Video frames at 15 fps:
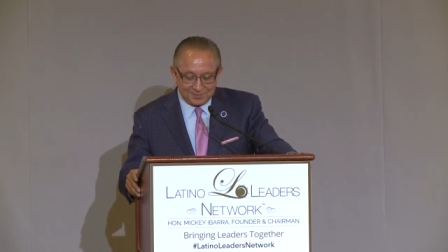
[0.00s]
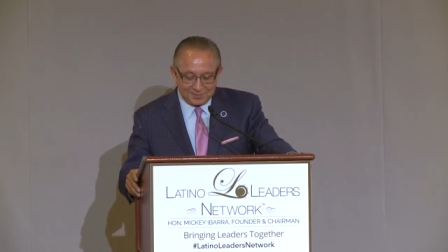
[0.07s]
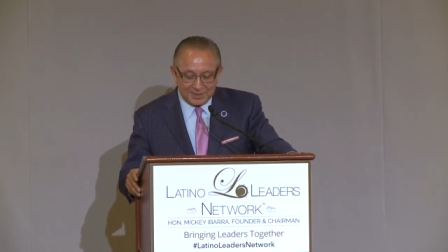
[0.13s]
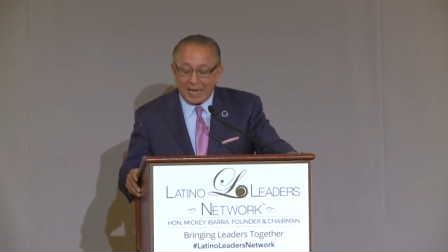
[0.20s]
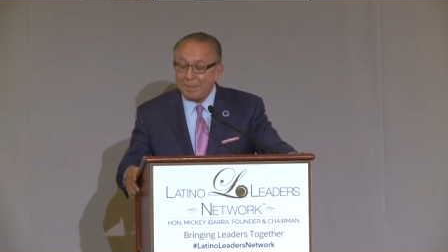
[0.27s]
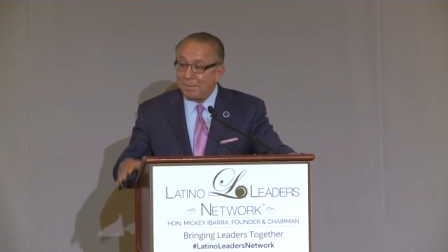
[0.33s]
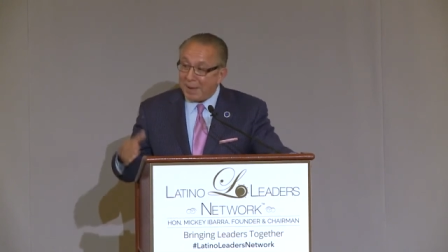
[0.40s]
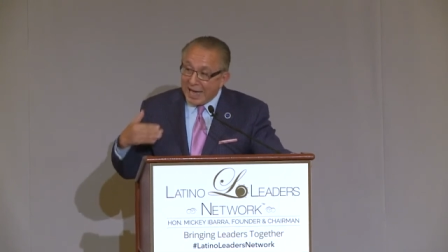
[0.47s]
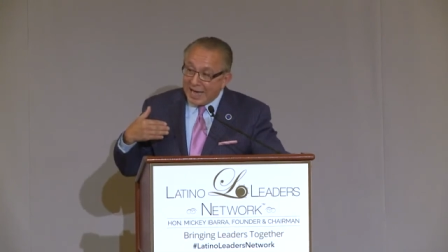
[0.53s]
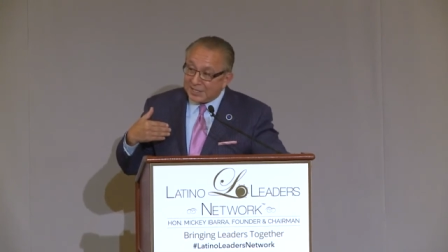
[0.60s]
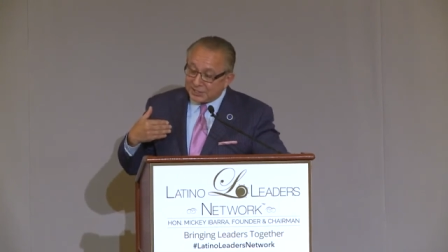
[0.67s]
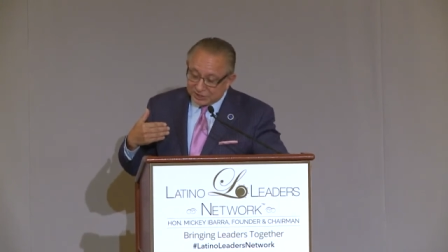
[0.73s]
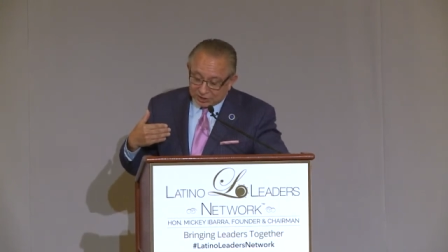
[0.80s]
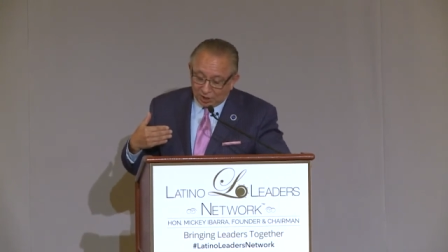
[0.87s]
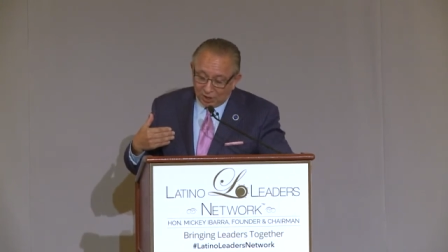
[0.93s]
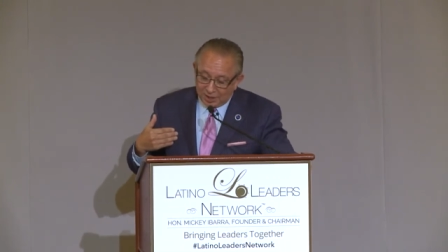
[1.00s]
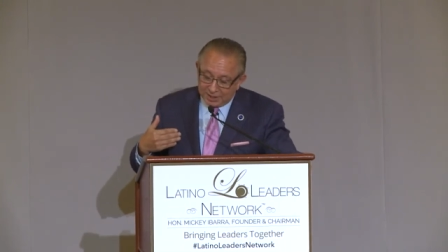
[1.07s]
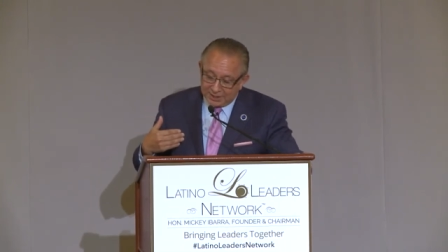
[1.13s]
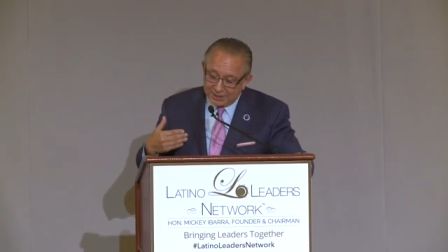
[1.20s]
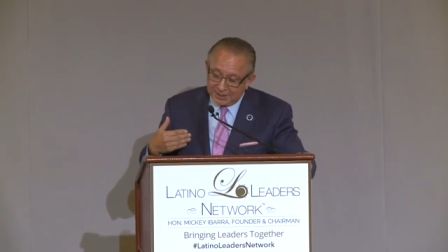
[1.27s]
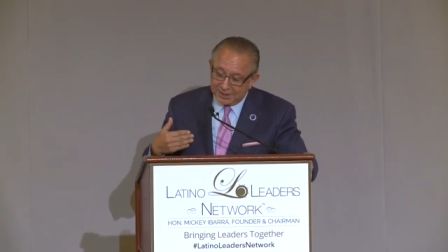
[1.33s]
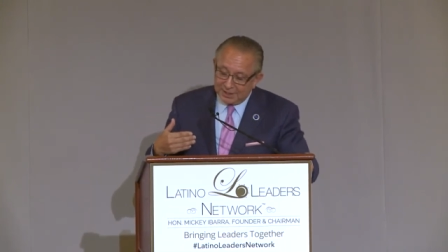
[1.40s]
That path
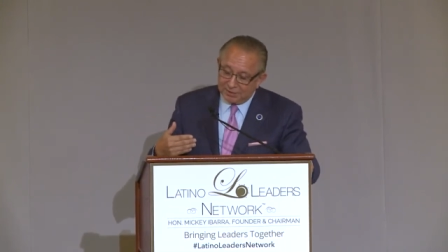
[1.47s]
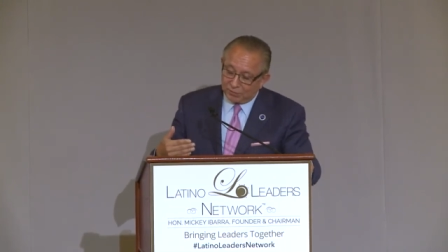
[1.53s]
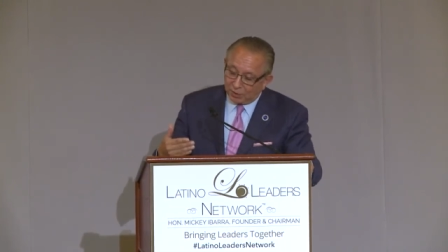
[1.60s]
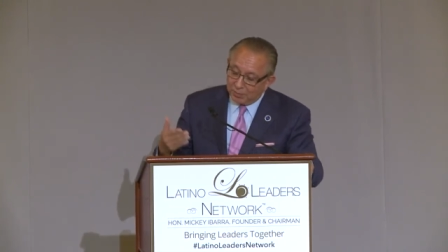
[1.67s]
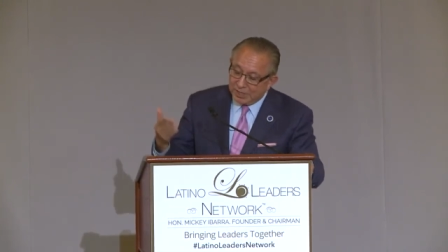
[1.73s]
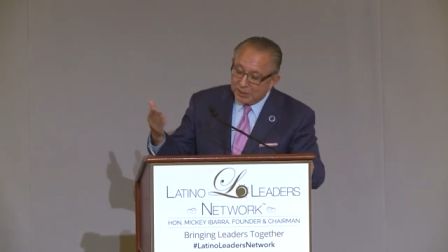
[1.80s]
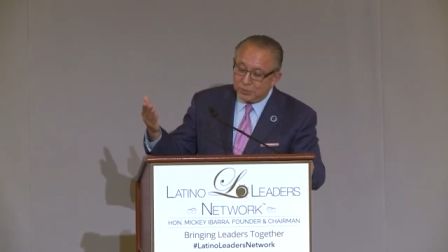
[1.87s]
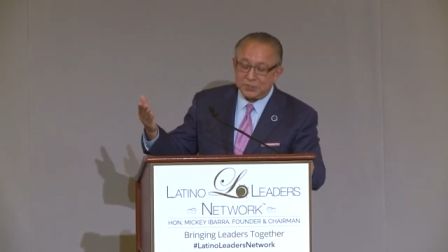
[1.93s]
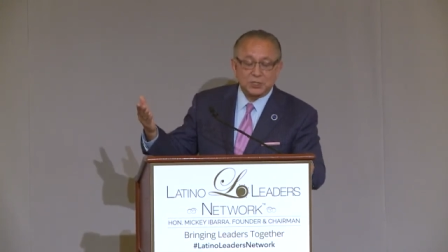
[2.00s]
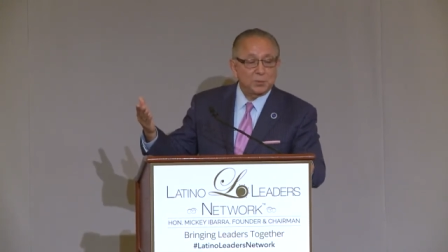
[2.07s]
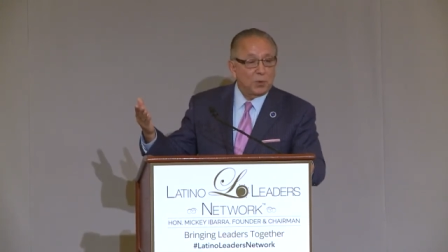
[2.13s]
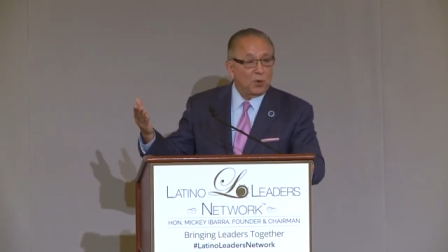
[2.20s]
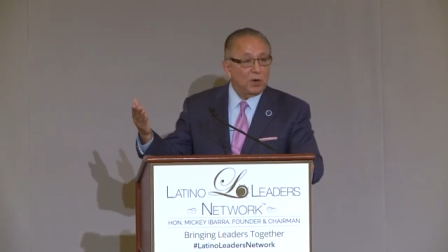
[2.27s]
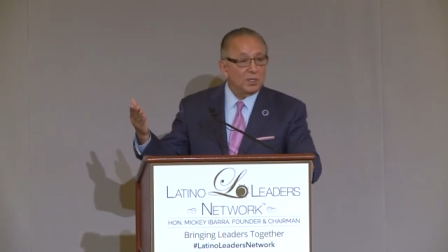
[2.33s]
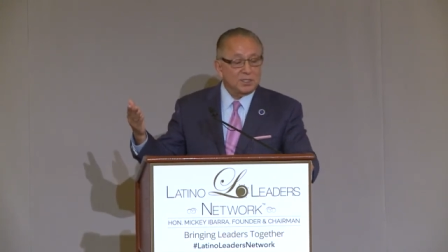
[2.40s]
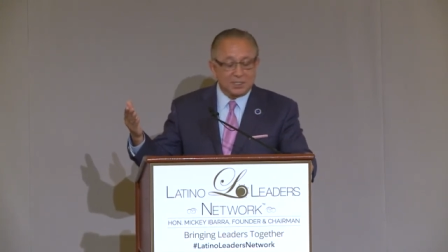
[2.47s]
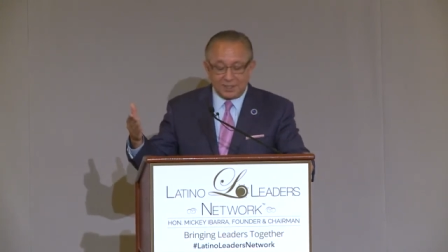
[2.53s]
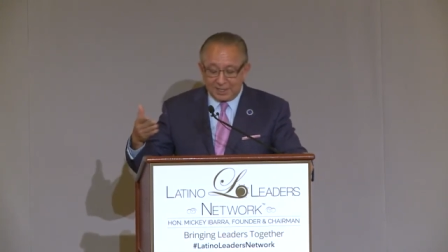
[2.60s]
started for me with sports